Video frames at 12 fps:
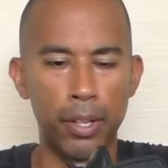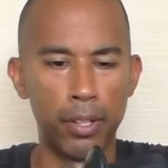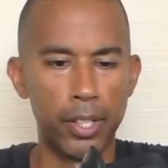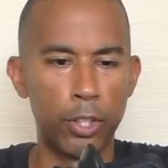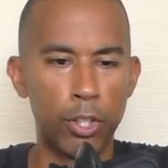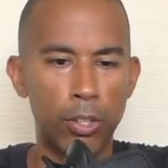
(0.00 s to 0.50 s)

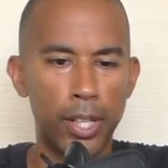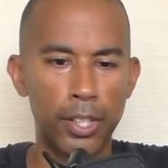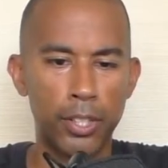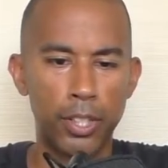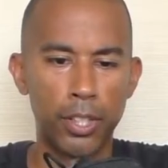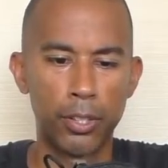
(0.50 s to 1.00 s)
issue
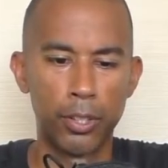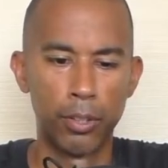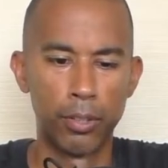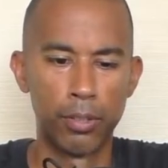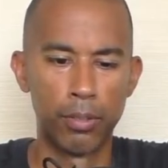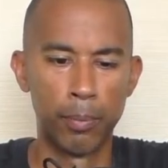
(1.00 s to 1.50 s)
last year.
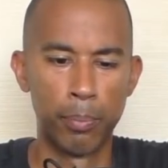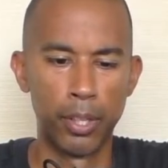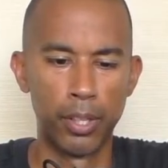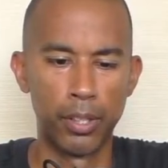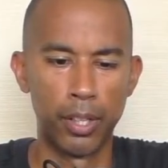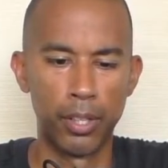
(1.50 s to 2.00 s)
So I'm
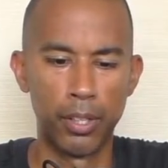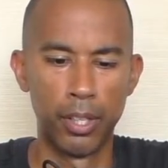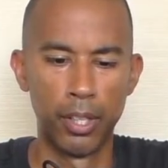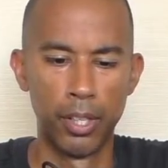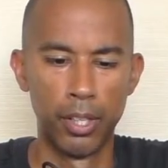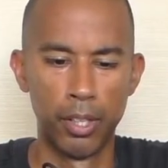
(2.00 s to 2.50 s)

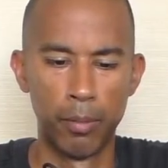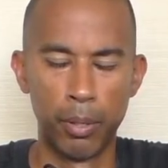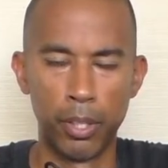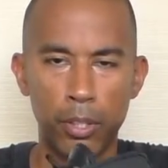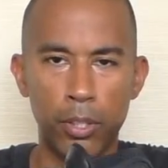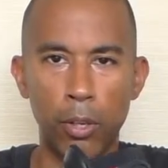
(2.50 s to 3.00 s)

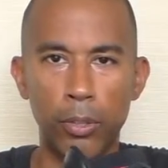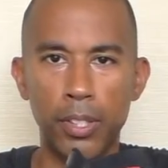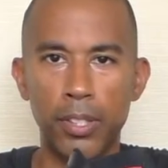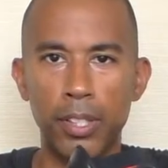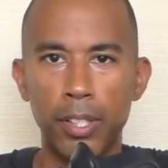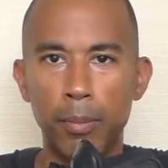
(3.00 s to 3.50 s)
pretty stoked to
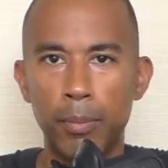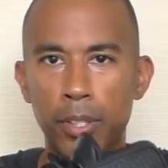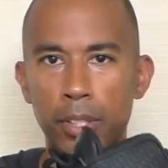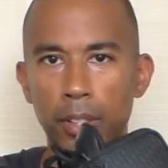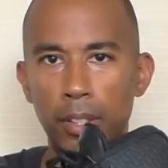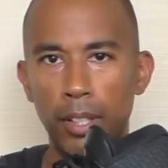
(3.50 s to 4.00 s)
see him
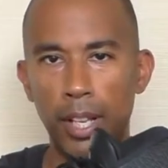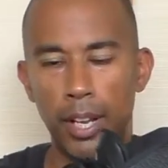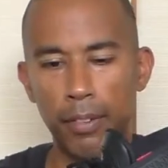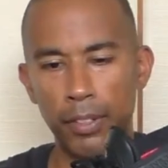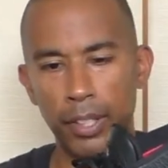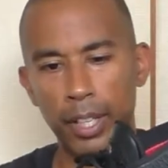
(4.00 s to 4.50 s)
still
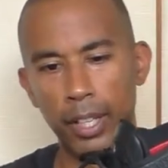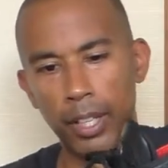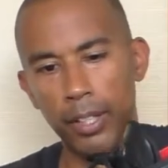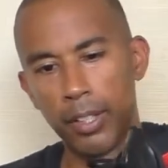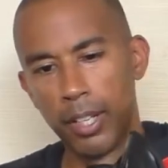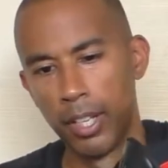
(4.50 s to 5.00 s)
alive and
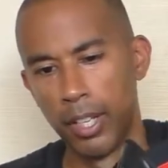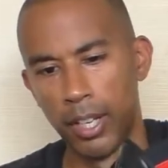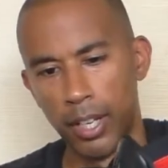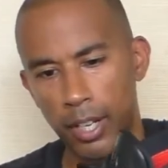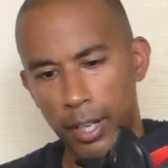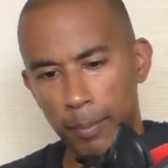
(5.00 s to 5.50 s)
kicking.
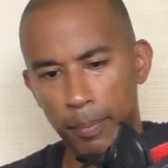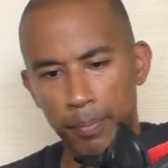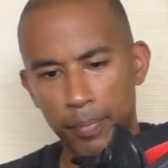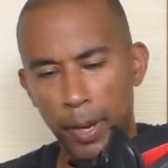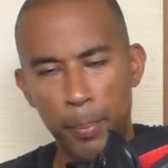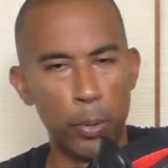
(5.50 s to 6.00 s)

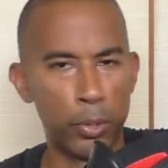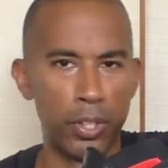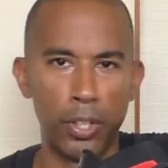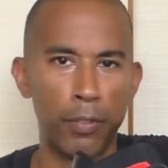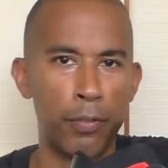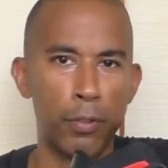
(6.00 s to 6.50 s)
I
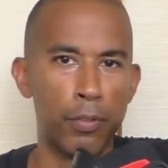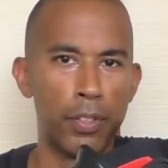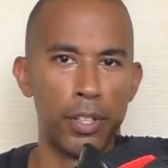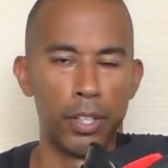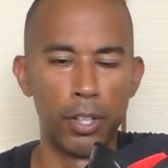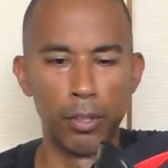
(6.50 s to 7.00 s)
posted a few
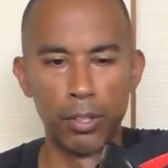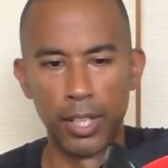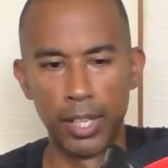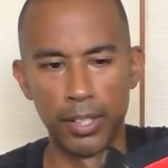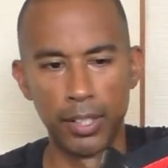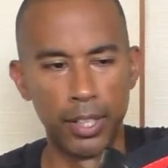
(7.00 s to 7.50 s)
videos
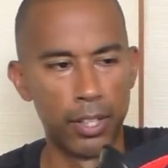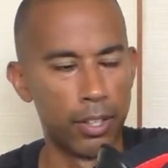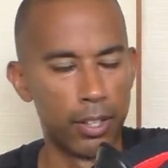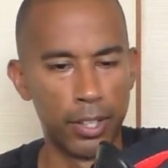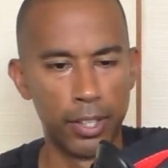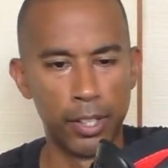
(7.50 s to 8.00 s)
last night
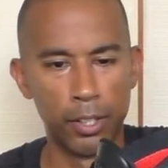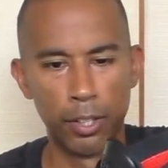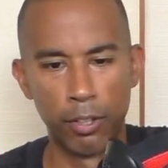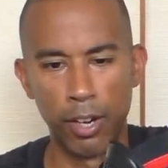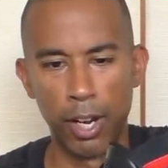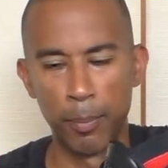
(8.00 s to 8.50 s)
on
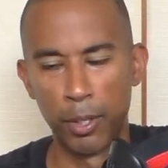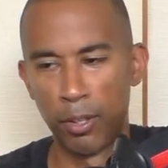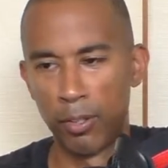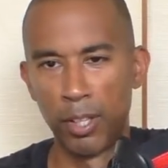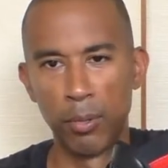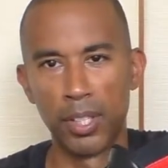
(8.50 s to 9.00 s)
Instagram. You
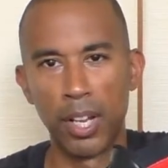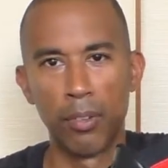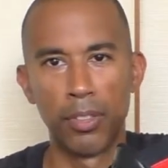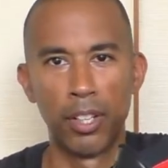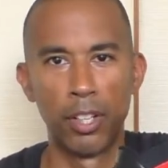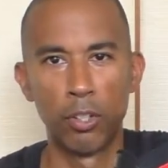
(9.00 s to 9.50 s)
know, he was
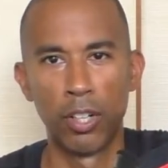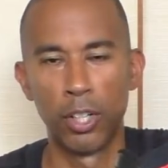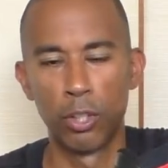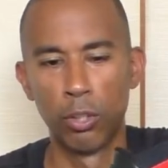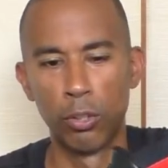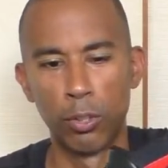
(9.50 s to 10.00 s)
out there trying
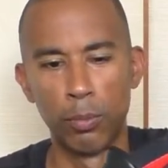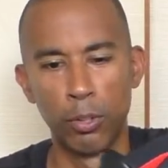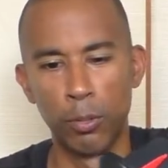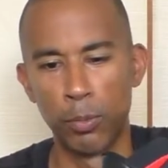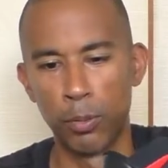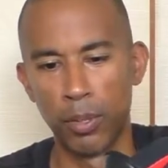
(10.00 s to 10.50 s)
to shoot some
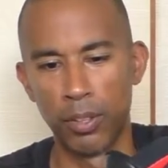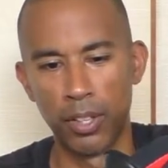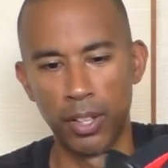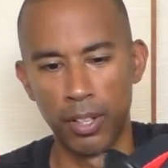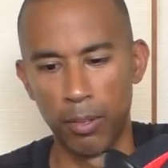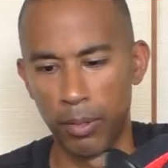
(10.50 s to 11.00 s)
hoops with
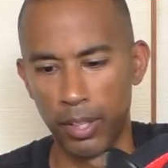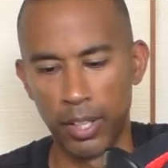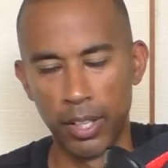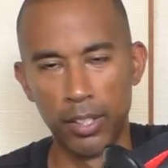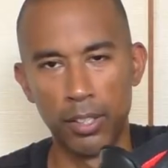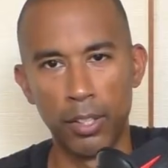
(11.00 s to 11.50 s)
the
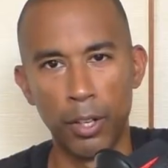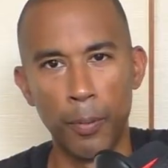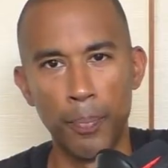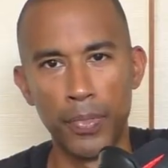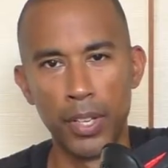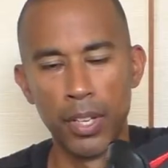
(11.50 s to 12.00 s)
kids. So